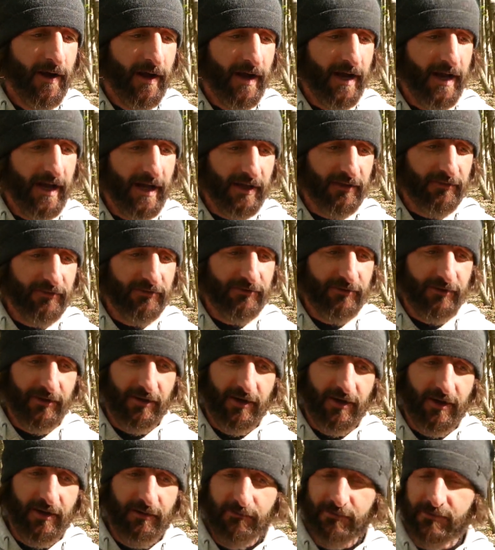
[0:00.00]
And
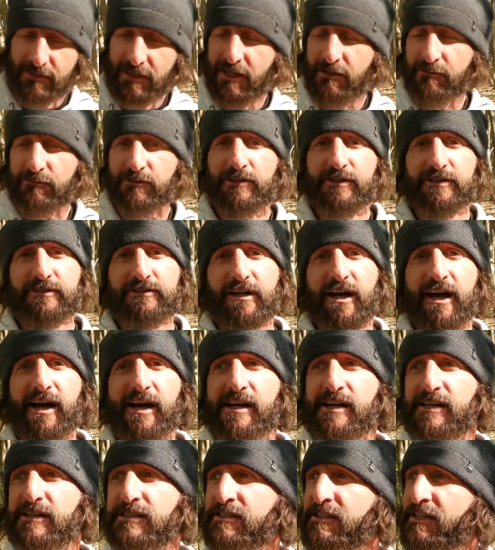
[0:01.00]
we got really
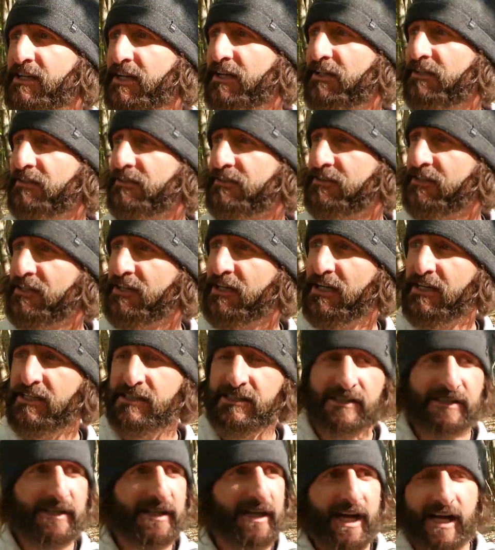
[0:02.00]
tired, and hey,
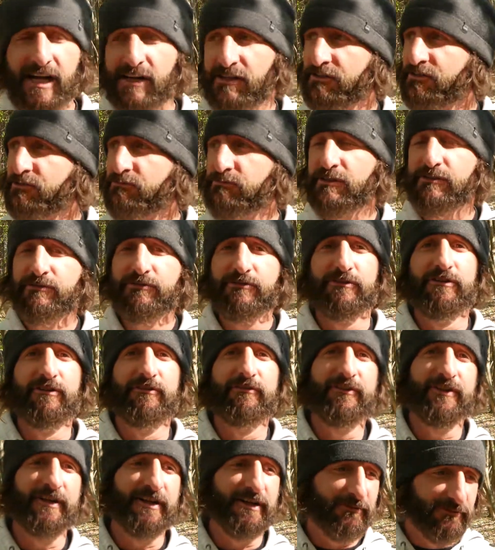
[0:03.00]
there's a river
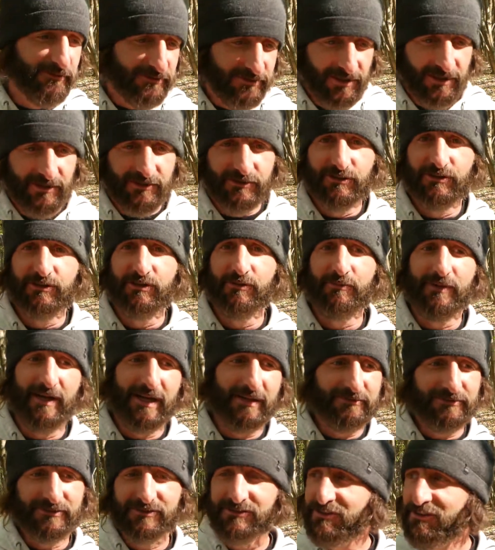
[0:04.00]
over there we saw on Google
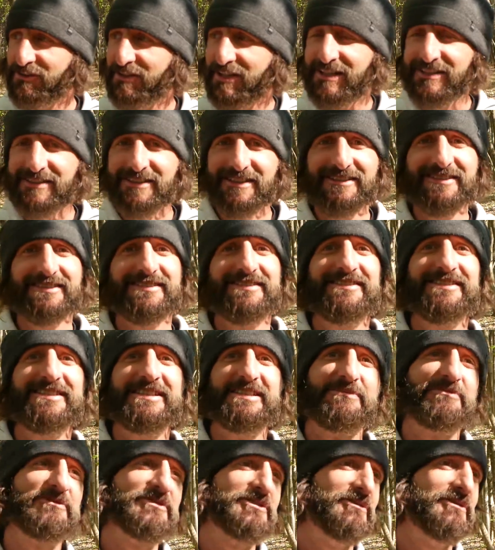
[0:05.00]
Maps. Let's go down there and
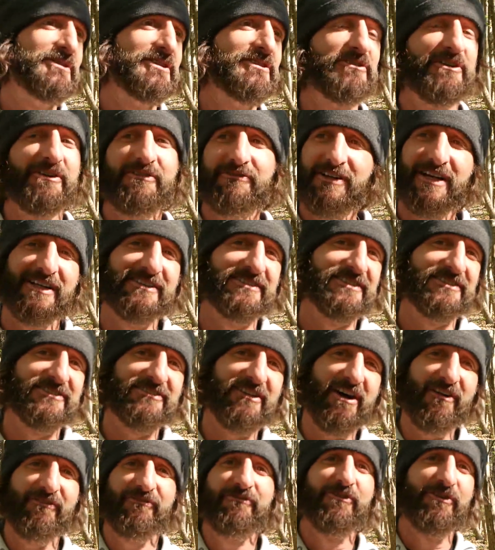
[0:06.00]
sleep. So we drove down this
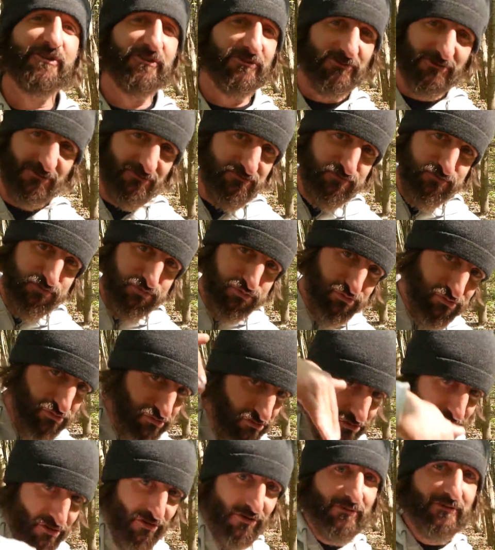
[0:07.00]
off-road,
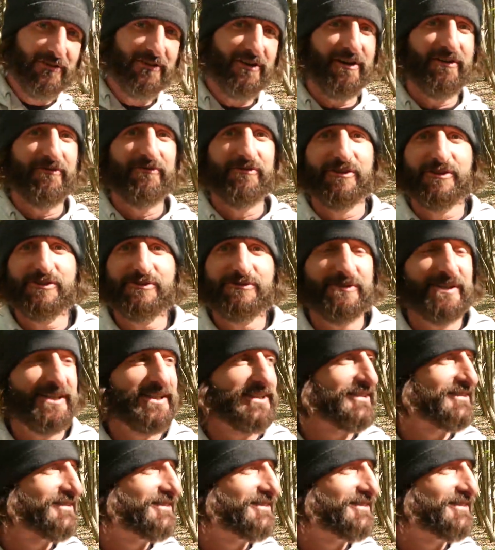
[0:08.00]
boom, in our Volkswagen